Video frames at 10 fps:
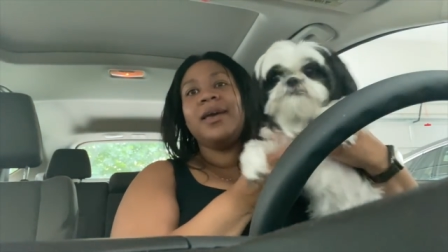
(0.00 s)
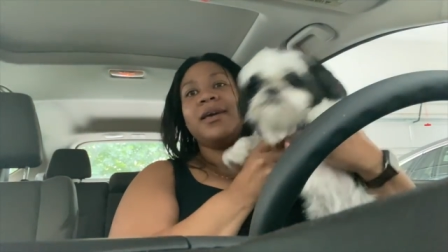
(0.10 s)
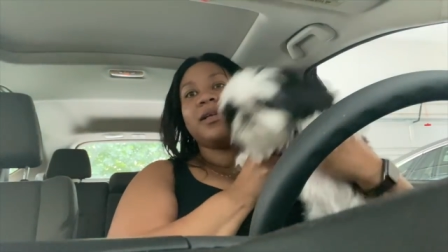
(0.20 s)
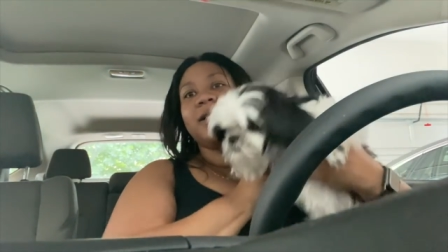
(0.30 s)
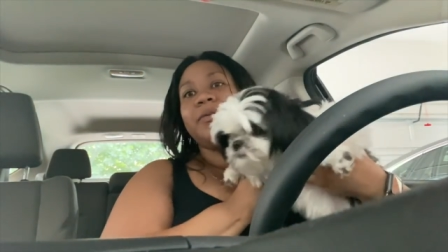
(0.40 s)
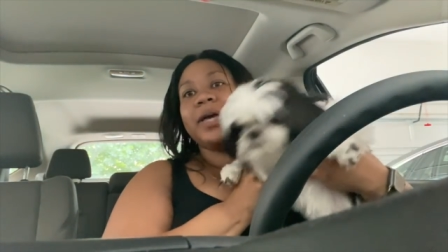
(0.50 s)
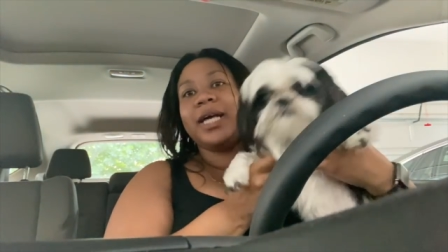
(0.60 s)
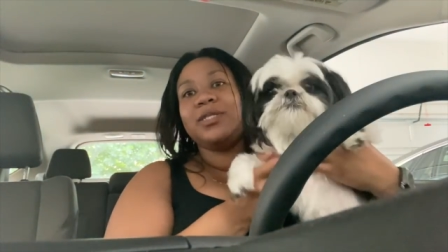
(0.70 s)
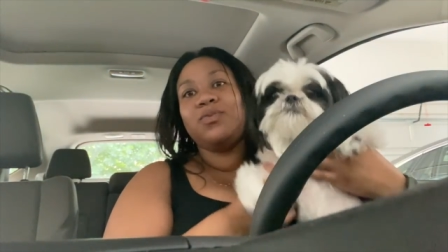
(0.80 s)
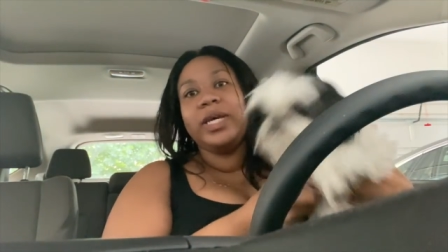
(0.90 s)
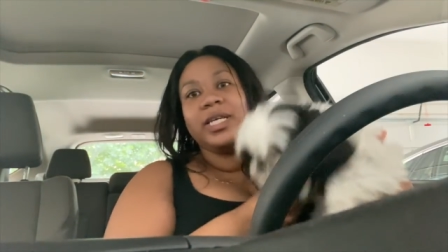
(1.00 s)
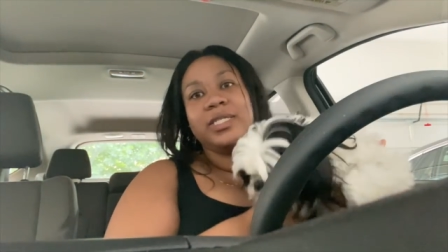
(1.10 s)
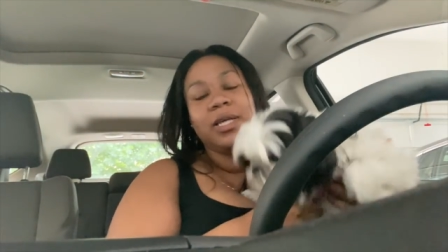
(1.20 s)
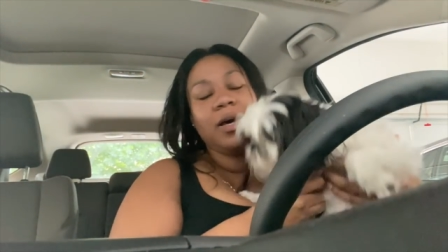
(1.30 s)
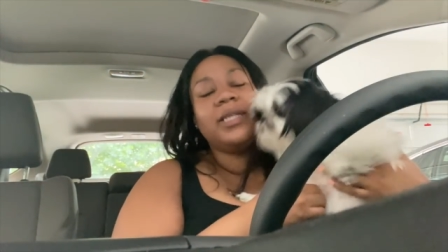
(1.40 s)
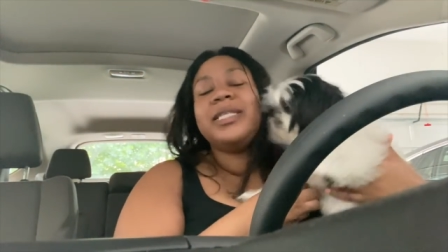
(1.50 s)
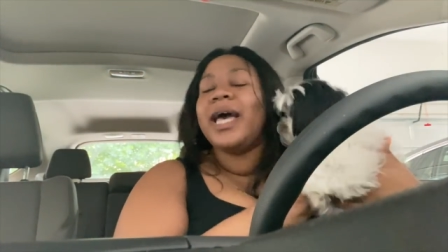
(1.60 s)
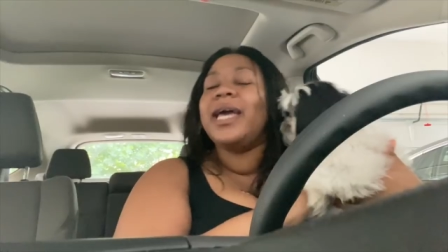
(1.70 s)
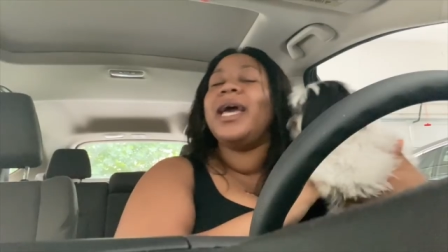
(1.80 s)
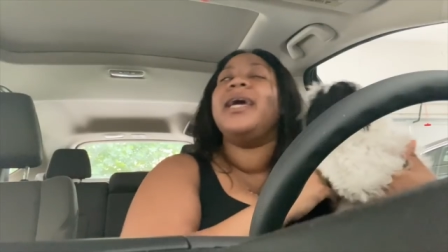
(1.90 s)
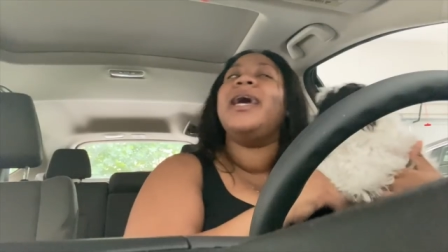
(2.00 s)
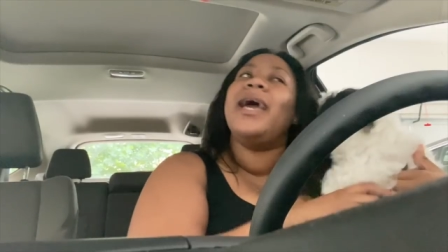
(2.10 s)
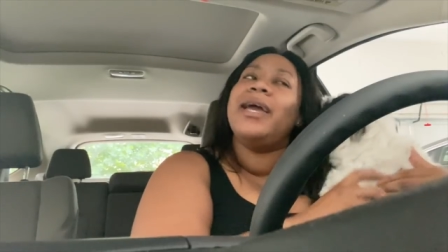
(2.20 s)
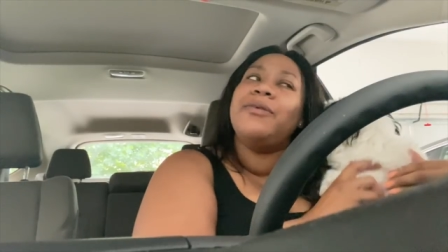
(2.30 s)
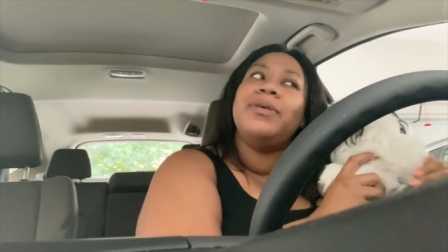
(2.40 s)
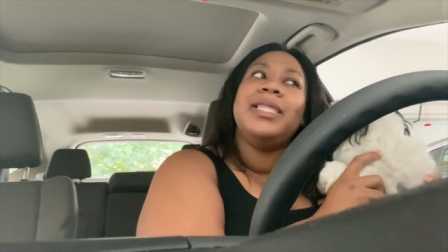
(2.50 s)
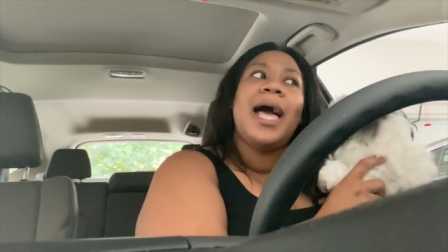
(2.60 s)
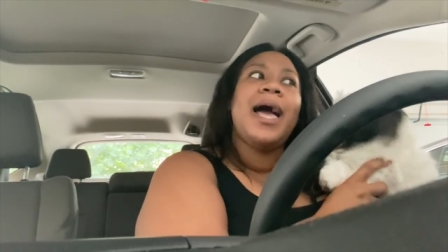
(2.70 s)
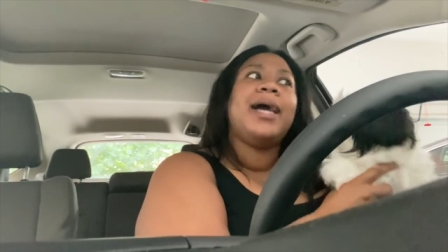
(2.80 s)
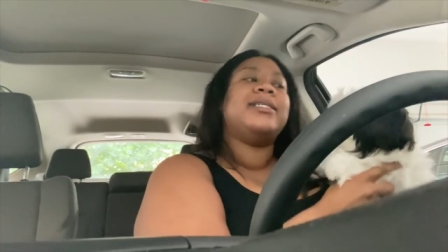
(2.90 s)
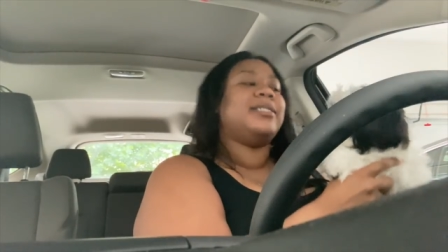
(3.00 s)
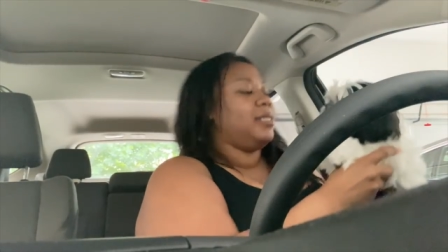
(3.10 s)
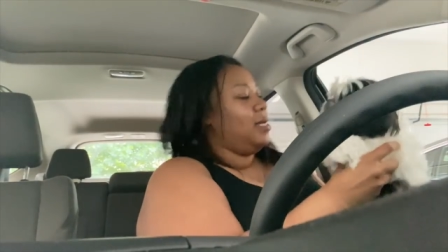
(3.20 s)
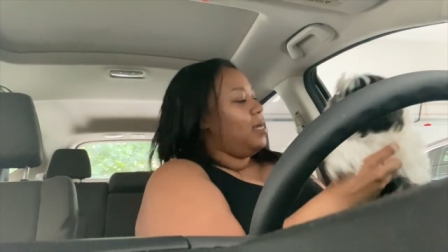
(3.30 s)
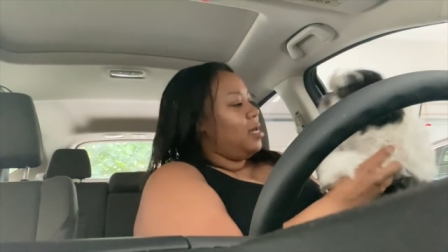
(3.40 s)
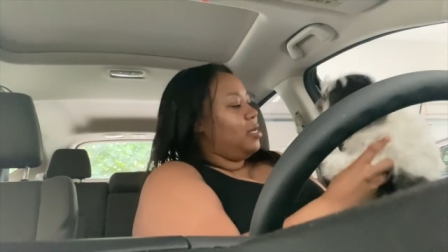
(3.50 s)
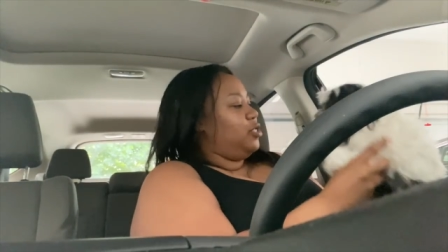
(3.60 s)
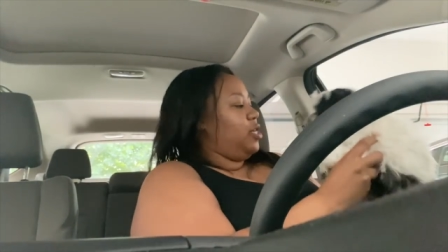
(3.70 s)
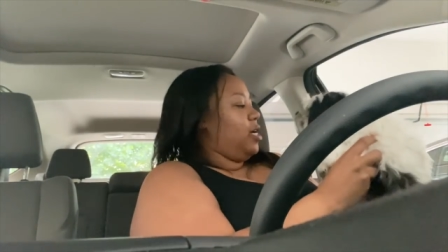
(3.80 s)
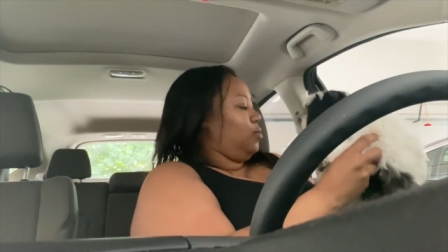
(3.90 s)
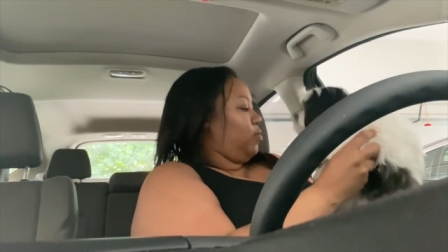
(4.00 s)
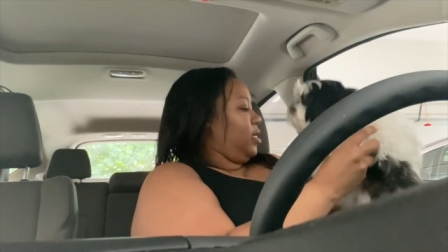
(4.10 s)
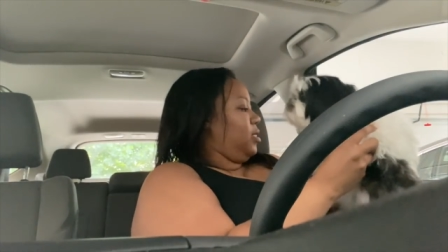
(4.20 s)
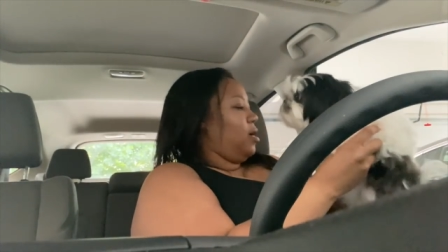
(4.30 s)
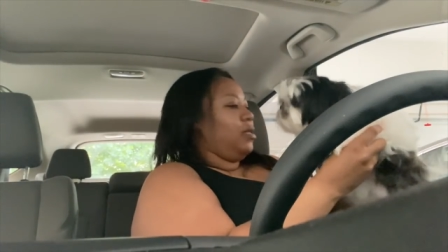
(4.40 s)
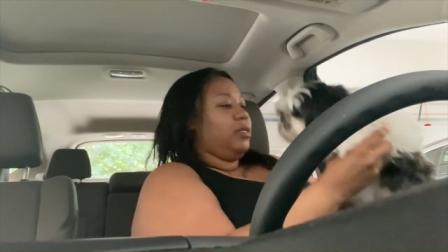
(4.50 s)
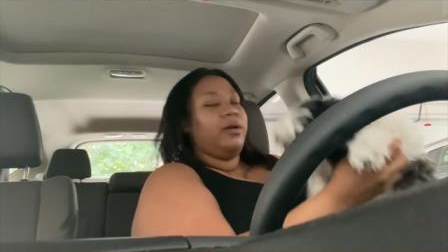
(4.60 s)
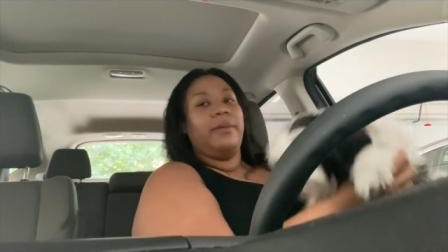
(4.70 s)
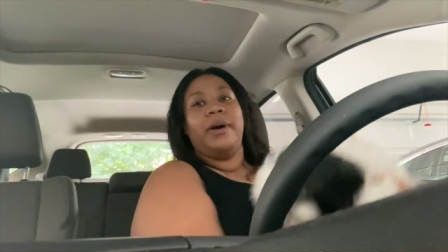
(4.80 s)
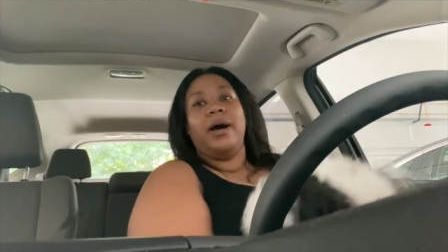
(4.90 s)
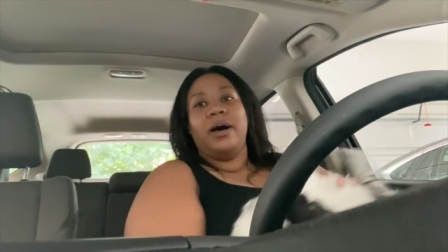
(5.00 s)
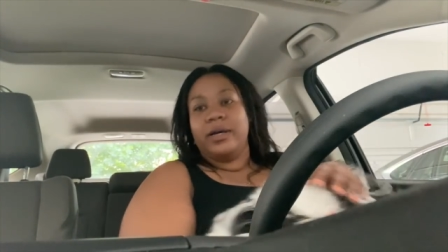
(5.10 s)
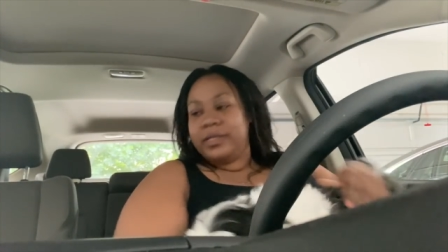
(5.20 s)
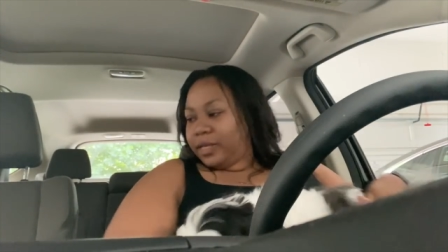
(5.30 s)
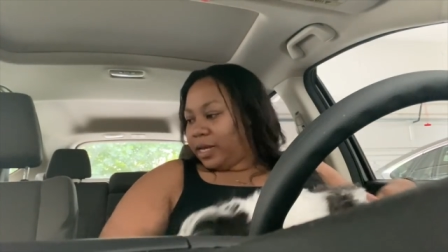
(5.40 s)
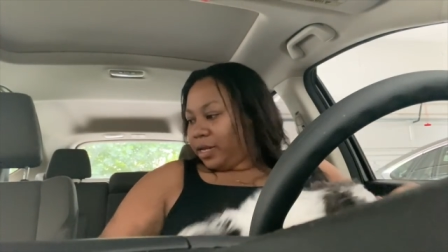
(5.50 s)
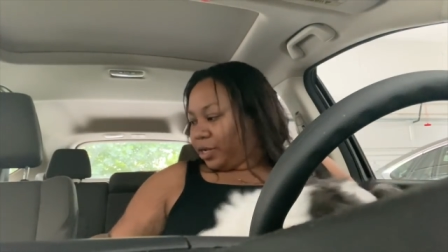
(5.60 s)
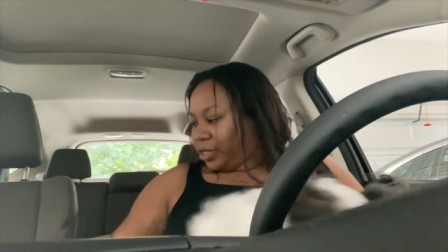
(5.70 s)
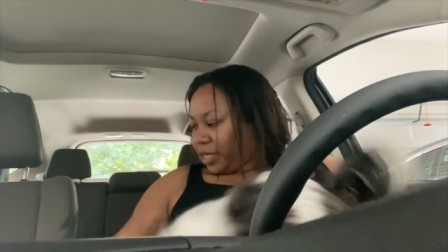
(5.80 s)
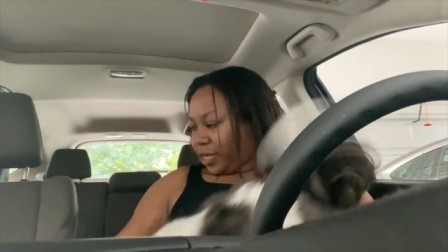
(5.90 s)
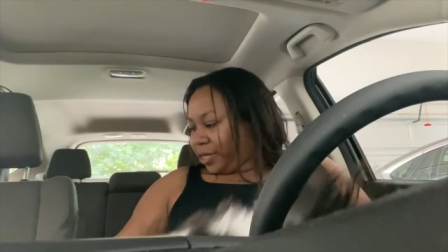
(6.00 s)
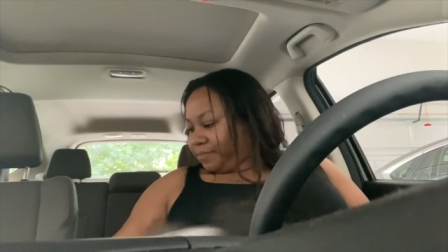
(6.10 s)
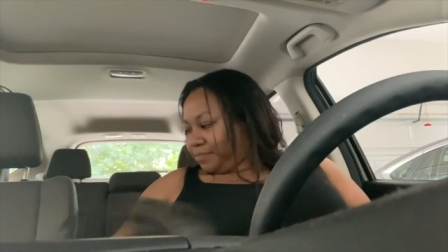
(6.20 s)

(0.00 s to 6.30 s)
Chloe has wing sauce. Hey, hey, hey, relax. She has wing sauce on her paws. Get in your seat.